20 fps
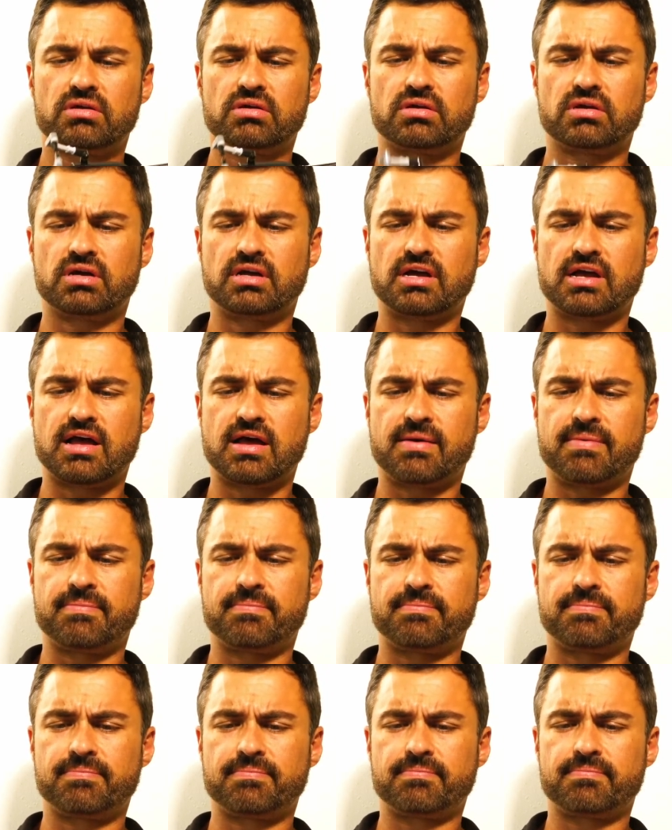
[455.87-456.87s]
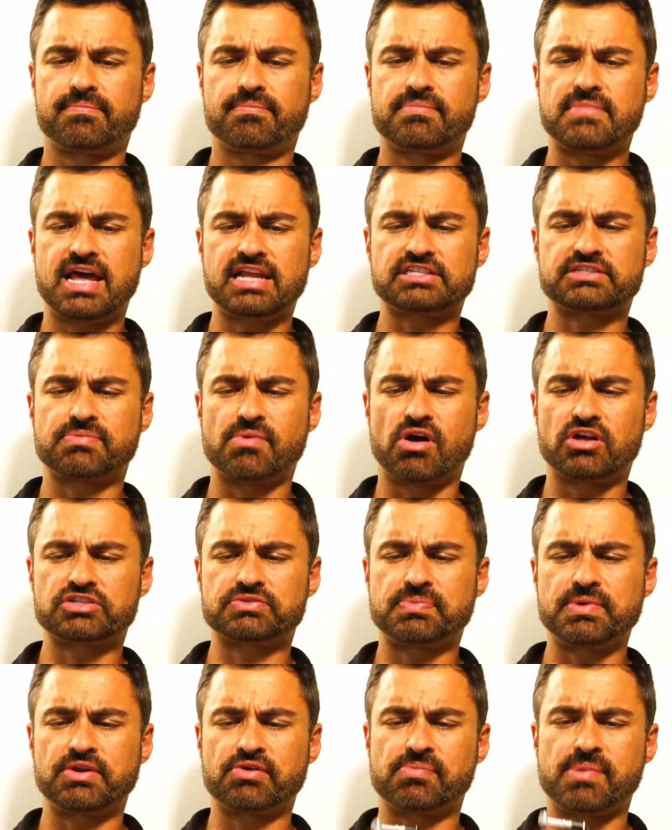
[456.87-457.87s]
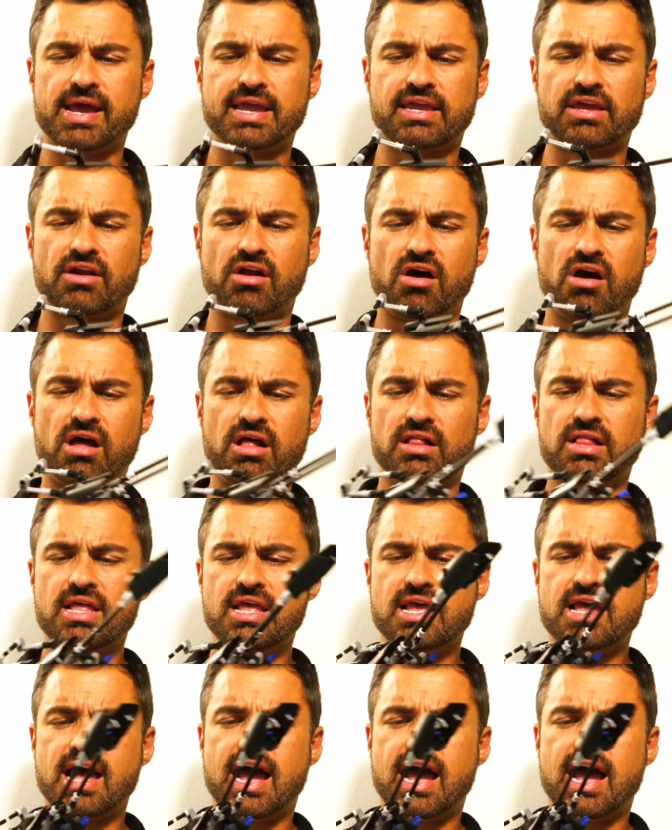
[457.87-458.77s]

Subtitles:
speeder bike at all.